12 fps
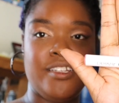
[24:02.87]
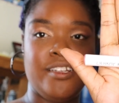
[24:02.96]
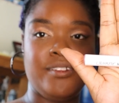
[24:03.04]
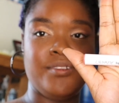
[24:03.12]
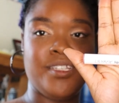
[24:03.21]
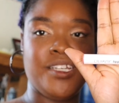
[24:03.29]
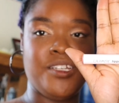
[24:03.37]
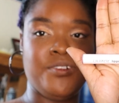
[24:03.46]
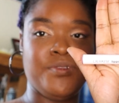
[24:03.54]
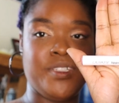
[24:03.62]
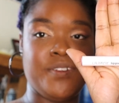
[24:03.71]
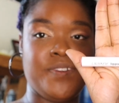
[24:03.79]
I don't think it'll
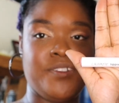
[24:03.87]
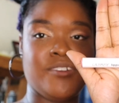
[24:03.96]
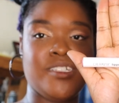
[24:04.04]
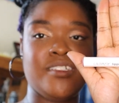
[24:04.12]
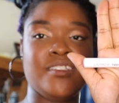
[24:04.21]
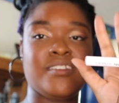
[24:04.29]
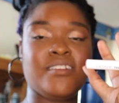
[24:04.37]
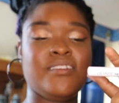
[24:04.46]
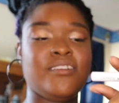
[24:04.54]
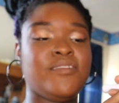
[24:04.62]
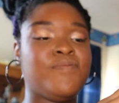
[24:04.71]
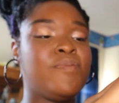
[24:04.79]
really focus.
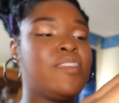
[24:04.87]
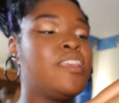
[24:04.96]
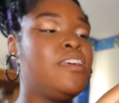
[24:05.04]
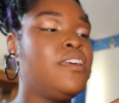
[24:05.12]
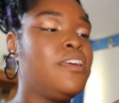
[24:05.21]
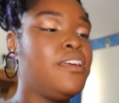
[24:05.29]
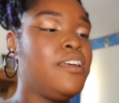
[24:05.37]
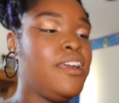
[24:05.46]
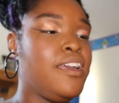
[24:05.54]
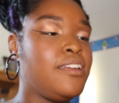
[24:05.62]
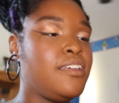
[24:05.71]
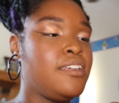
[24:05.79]

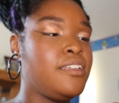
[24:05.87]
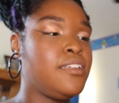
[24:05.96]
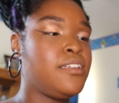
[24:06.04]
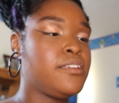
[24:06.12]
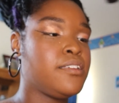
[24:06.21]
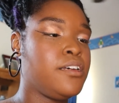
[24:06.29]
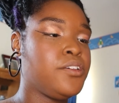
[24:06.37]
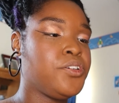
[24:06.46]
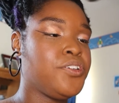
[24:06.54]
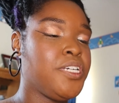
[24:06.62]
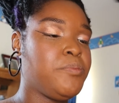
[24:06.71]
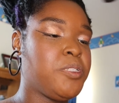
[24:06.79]
And it is a
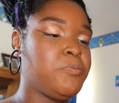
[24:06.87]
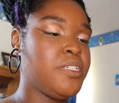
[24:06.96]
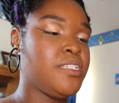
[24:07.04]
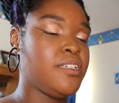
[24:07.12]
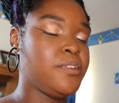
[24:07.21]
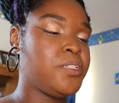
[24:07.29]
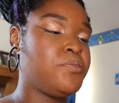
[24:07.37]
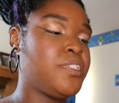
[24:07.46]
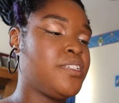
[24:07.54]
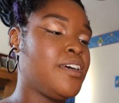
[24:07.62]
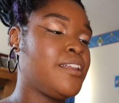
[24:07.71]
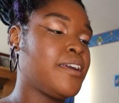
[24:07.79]
cream lippy stick, so
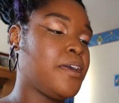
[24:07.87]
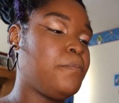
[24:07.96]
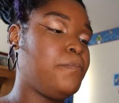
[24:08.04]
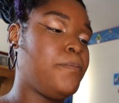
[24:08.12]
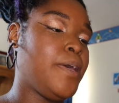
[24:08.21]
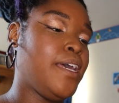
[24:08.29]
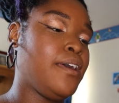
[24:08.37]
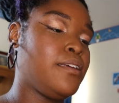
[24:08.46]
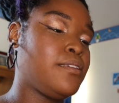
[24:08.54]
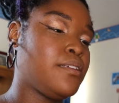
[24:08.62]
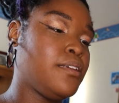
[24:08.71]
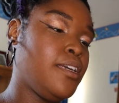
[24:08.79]
it's not like a
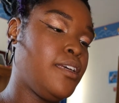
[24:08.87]
matte.